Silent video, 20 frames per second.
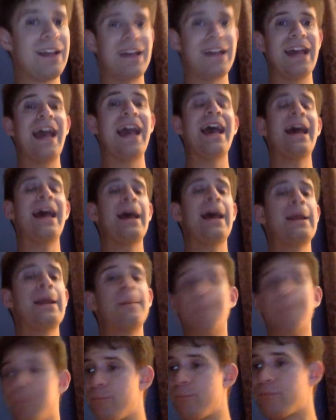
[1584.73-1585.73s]
And
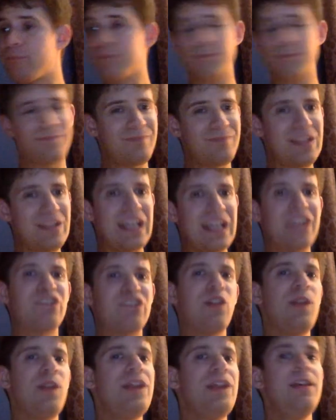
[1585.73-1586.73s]
it's
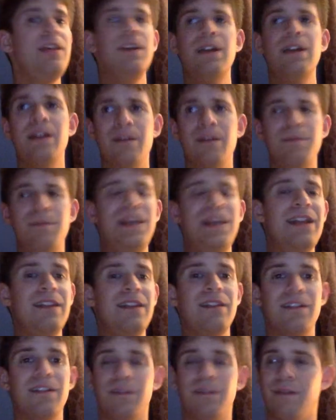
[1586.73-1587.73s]
only
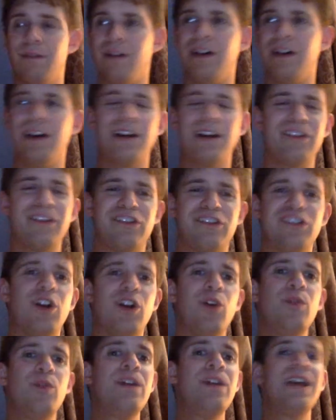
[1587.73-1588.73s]
being uh,
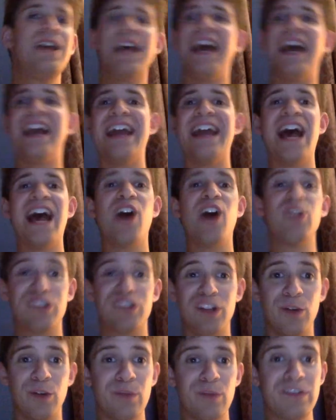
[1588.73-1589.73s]
shown at house
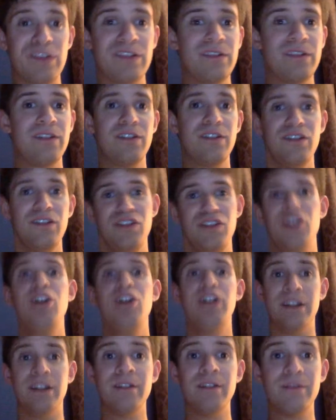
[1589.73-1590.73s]
shows. Good.